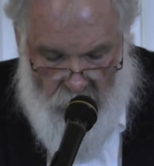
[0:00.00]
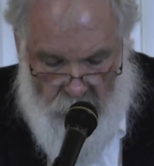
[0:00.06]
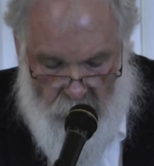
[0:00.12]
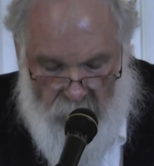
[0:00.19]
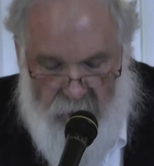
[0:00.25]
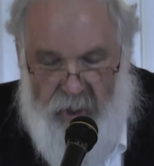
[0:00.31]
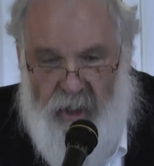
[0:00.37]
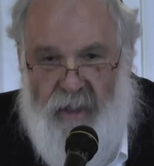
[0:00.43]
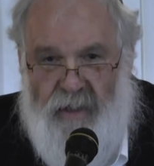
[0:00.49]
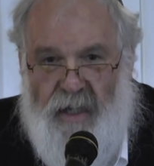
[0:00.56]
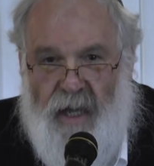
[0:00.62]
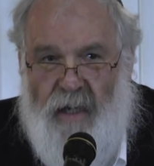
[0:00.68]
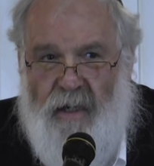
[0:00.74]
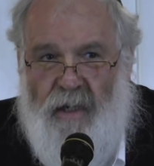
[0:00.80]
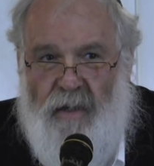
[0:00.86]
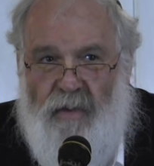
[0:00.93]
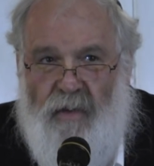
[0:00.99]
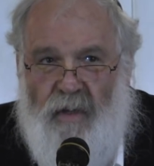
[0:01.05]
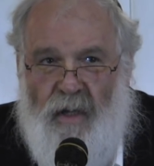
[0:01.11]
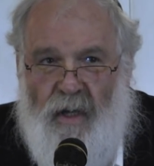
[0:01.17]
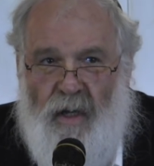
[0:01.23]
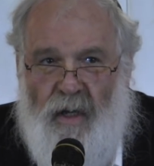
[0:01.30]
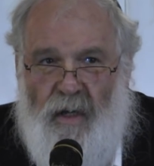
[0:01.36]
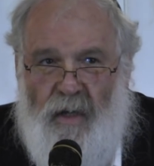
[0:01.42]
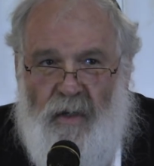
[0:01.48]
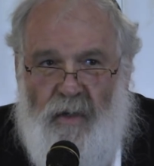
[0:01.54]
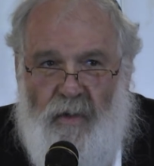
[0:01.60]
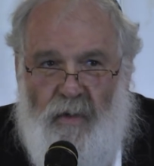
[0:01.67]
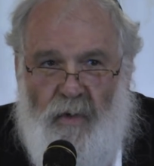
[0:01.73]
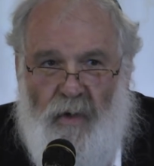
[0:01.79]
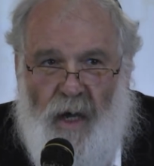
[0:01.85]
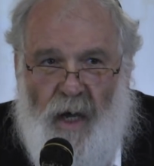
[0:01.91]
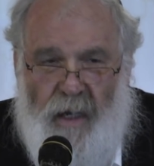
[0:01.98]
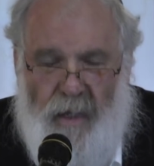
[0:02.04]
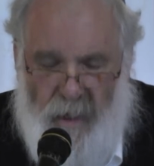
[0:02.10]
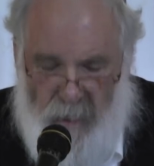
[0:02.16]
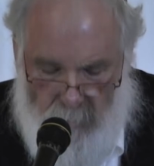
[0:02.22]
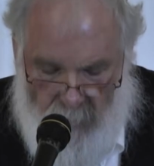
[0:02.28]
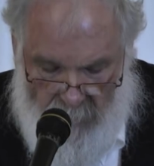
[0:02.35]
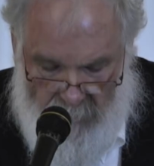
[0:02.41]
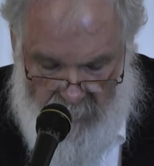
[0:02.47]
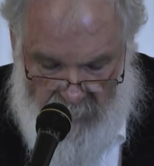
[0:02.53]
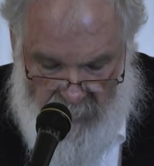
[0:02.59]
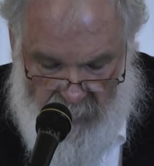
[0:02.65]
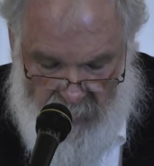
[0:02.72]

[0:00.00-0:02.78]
Moshe attended the United Lubavitch